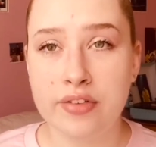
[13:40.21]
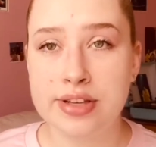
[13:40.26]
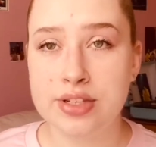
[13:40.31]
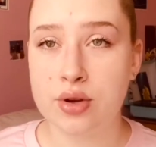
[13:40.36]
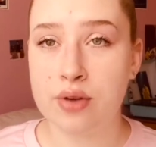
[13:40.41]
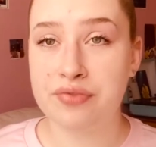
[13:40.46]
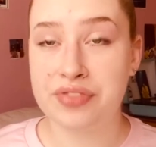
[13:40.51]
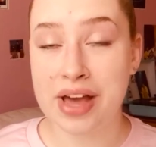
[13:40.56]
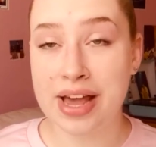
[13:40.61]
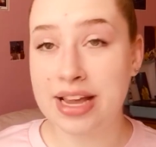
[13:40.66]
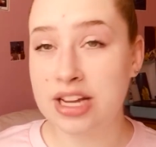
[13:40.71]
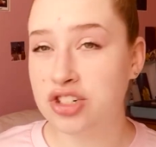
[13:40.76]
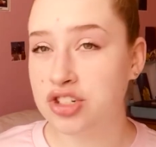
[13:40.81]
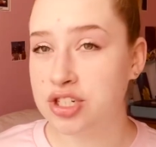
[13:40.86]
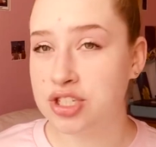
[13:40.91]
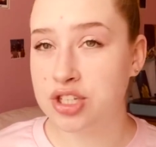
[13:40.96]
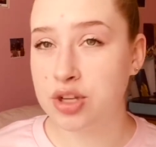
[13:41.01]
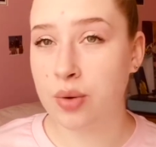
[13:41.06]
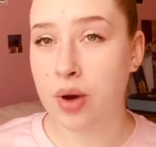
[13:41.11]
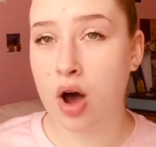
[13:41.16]
So if that interests
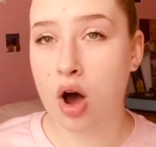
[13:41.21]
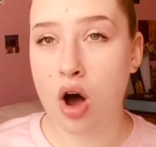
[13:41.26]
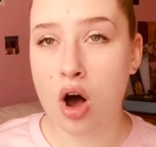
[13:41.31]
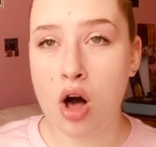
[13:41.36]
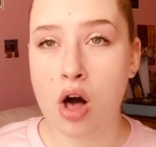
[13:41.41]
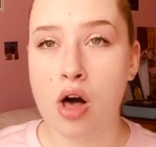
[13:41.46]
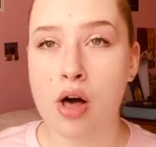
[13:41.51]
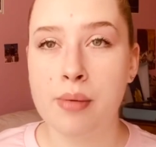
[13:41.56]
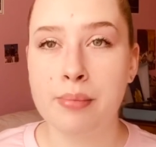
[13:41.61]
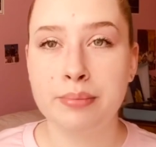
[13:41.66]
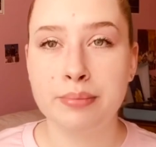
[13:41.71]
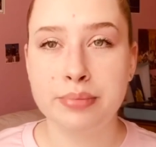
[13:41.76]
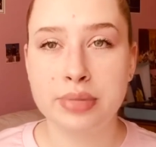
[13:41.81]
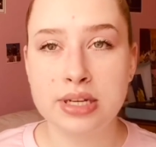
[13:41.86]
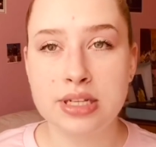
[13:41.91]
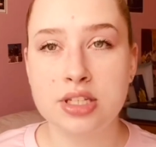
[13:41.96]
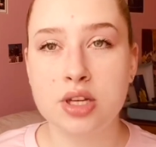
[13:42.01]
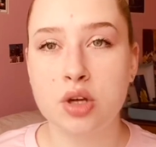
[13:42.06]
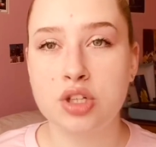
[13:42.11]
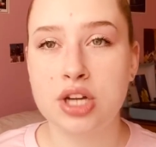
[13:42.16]
you at all, please
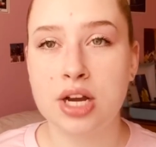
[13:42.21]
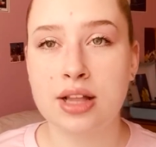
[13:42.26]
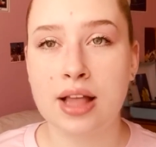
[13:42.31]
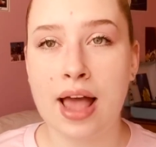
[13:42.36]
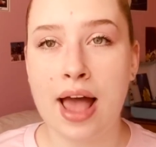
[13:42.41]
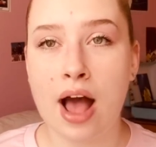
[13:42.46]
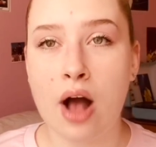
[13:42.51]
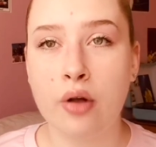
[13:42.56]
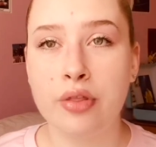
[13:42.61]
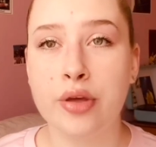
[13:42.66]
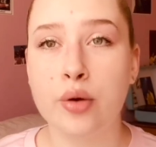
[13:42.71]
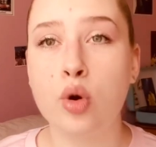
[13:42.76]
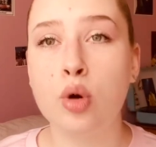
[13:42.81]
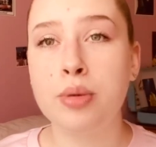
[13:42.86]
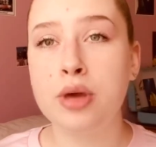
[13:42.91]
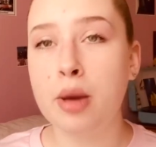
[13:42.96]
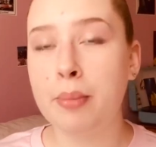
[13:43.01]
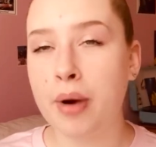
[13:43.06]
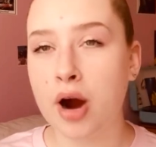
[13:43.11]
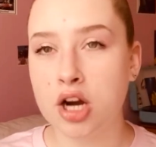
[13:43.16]
go check that out. There will be a
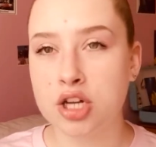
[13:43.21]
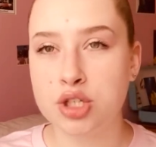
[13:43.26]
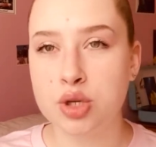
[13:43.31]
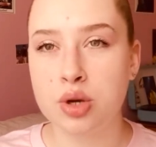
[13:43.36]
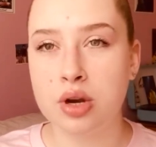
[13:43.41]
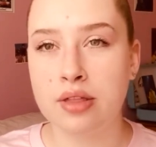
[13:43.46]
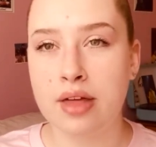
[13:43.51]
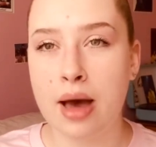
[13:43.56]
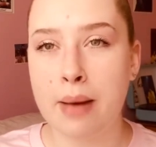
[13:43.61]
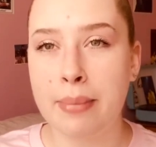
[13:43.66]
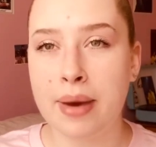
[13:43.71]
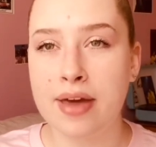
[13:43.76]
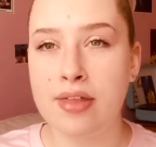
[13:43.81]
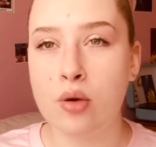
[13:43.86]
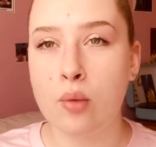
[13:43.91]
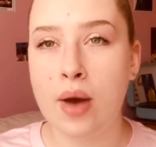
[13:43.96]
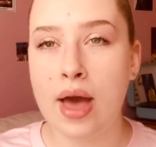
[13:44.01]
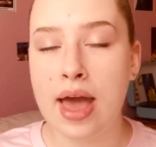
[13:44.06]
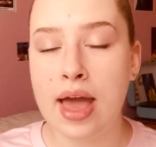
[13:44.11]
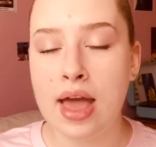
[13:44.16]
part 2 to that, by the
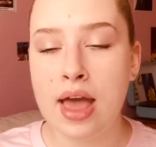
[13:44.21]
way,